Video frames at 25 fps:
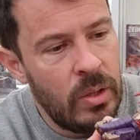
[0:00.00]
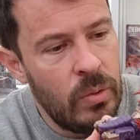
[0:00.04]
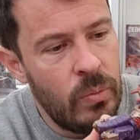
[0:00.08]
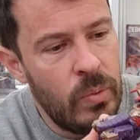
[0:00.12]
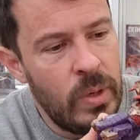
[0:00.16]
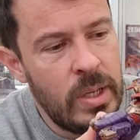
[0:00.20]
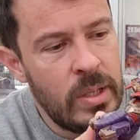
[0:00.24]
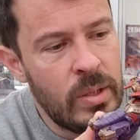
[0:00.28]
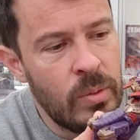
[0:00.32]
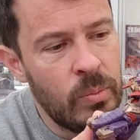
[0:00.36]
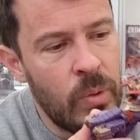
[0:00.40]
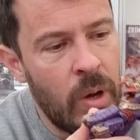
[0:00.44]
The
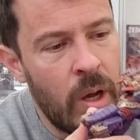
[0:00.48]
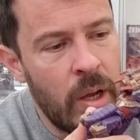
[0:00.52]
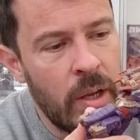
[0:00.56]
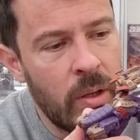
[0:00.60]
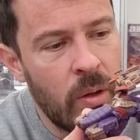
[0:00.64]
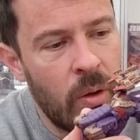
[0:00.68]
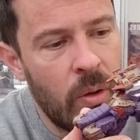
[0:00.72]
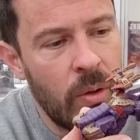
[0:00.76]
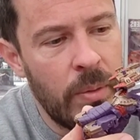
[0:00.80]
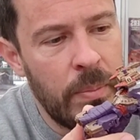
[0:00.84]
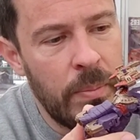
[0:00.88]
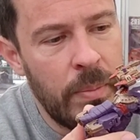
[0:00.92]
reason why I
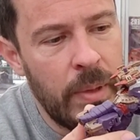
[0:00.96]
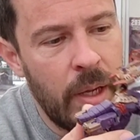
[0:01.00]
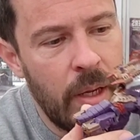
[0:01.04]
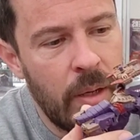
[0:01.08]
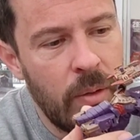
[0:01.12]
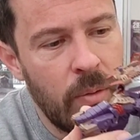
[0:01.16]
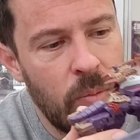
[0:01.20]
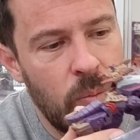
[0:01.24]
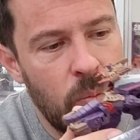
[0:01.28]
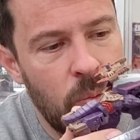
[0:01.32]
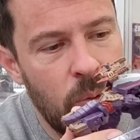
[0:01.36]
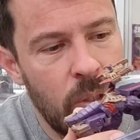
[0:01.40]
got them
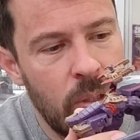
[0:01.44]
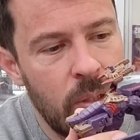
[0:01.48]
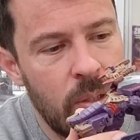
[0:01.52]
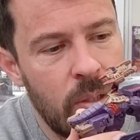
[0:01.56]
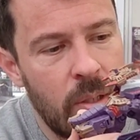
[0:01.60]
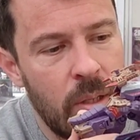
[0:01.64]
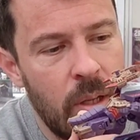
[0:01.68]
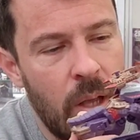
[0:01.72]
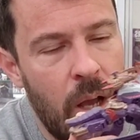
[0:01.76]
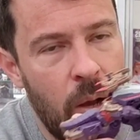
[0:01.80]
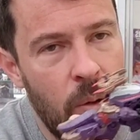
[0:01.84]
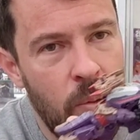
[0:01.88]
now
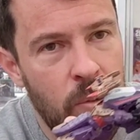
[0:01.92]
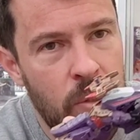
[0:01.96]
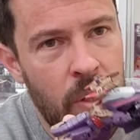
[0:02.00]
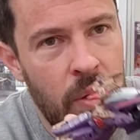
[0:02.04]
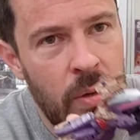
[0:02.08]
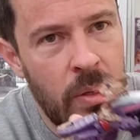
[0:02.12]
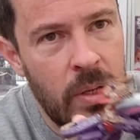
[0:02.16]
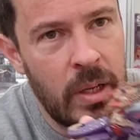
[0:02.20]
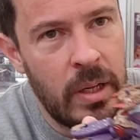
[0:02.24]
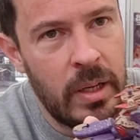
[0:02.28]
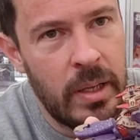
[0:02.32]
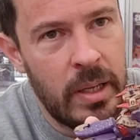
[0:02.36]
was I was
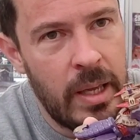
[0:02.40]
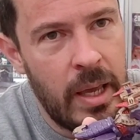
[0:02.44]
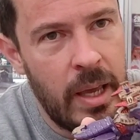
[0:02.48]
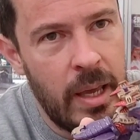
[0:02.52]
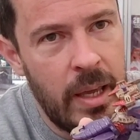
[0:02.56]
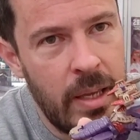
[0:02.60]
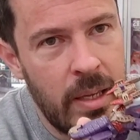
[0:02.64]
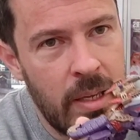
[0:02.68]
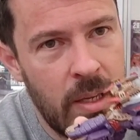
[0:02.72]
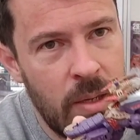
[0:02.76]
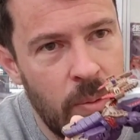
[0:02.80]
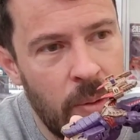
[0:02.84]
only going to
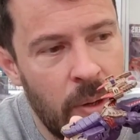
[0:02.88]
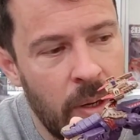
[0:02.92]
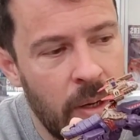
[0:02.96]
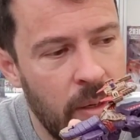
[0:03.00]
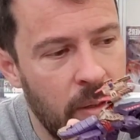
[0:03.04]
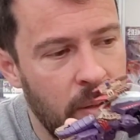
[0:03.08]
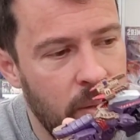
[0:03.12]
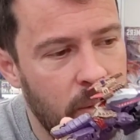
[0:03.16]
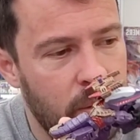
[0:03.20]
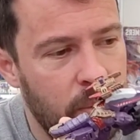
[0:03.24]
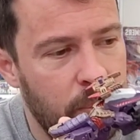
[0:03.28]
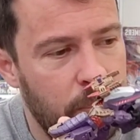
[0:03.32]
get
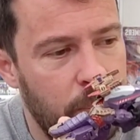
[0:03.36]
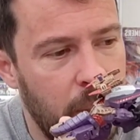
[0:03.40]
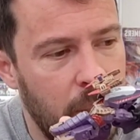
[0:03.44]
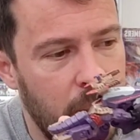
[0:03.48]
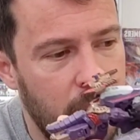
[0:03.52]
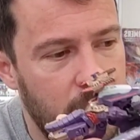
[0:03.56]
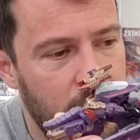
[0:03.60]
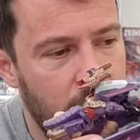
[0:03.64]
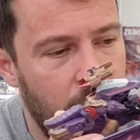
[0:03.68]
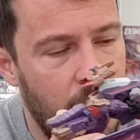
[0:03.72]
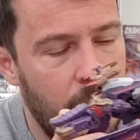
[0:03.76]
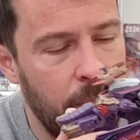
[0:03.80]
Iguanus,
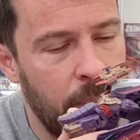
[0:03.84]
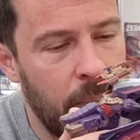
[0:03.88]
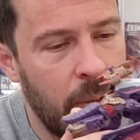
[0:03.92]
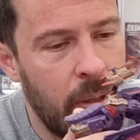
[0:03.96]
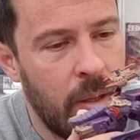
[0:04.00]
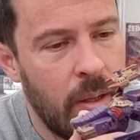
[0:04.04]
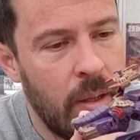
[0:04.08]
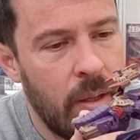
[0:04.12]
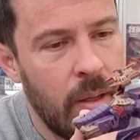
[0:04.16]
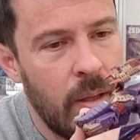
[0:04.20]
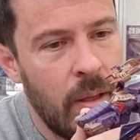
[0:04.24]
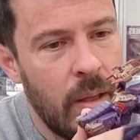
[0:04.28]
but I
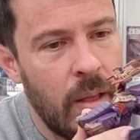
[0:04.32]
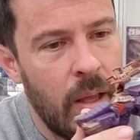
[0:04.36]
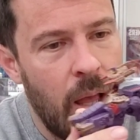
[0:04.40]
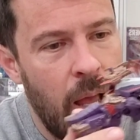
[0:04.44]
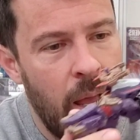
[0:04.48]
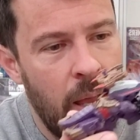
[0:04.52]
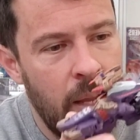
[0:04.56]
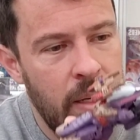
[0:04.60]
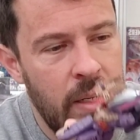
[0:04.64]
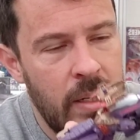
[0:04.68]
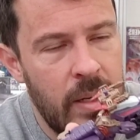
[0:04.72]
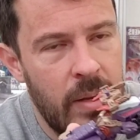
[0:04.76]

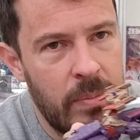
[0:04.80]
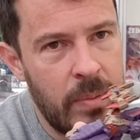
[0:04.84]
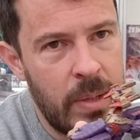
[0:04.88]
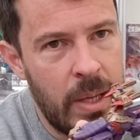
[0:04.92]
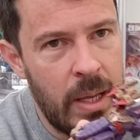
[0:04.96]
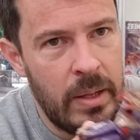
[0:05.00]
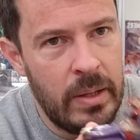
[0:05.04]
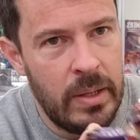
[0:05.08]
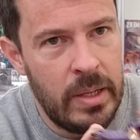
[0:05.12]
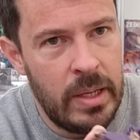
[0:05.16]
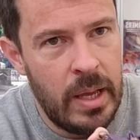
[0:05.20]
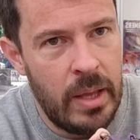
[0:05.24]
ended up
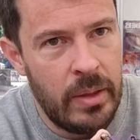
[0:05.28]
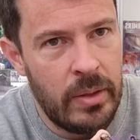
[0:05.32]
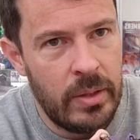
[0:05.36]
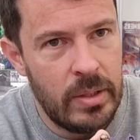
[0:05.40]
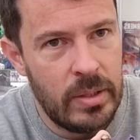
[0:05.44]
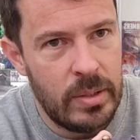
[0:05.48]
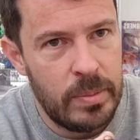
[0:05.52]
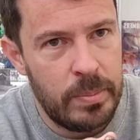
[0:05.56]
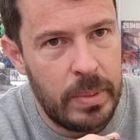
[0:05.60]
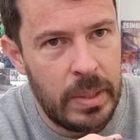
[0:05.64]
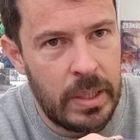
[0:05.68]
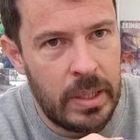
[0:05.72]
getting the
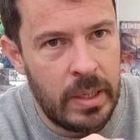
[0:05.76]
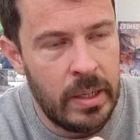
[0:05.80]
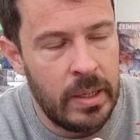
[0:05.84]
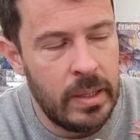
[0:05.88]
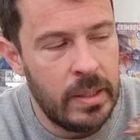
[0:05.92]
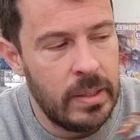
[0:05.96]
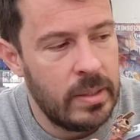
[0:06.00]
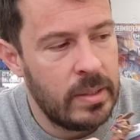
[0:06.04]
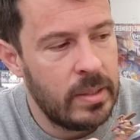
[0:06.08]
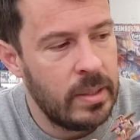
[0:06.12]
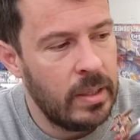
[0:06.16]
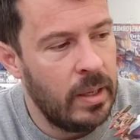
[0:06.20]
others
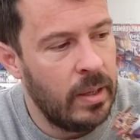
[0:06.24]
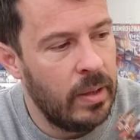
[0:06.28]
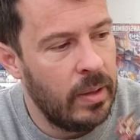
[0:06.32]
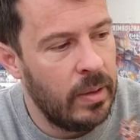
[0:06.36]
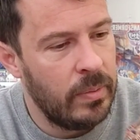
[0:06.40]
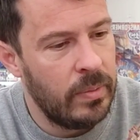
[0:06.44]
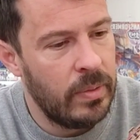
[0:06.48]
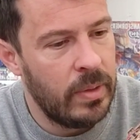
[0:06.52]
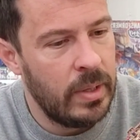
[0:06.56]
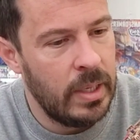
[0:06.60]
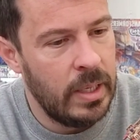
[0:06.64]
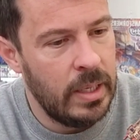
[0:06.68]
because
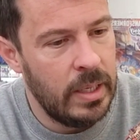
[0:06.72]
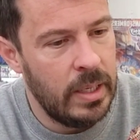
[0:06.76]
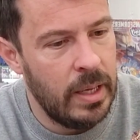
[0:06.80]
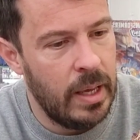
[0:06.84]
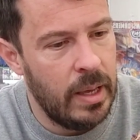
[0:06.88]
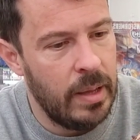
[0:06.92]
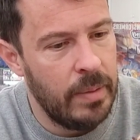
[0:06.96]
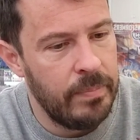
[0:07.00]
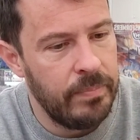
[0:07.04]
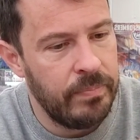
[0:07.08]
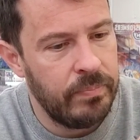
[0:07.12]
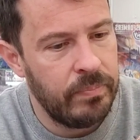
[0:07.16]
of
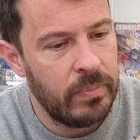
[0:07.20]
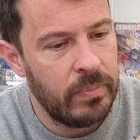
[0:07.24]
the